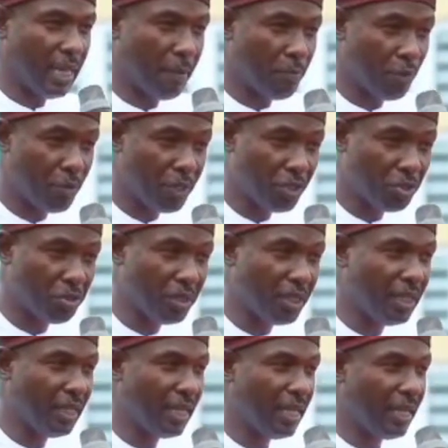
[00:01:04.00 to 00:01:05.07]
a
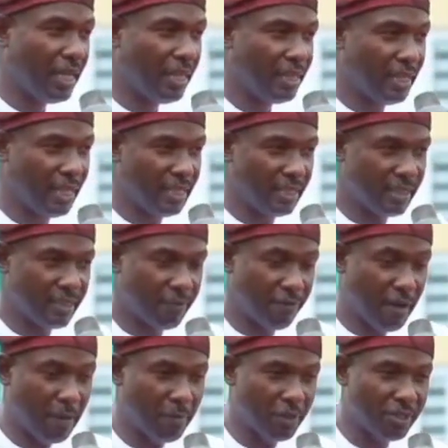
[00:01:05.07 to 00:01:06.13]
laboratory, there's
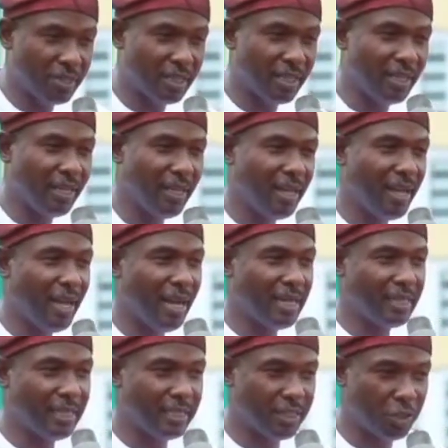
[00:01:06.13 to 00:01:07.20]
pharmacy,
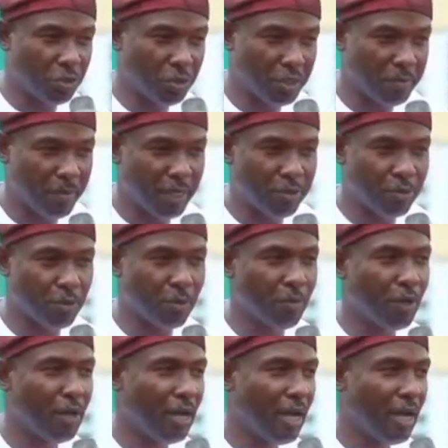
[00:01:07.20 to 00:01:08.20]
and there's a treatment room.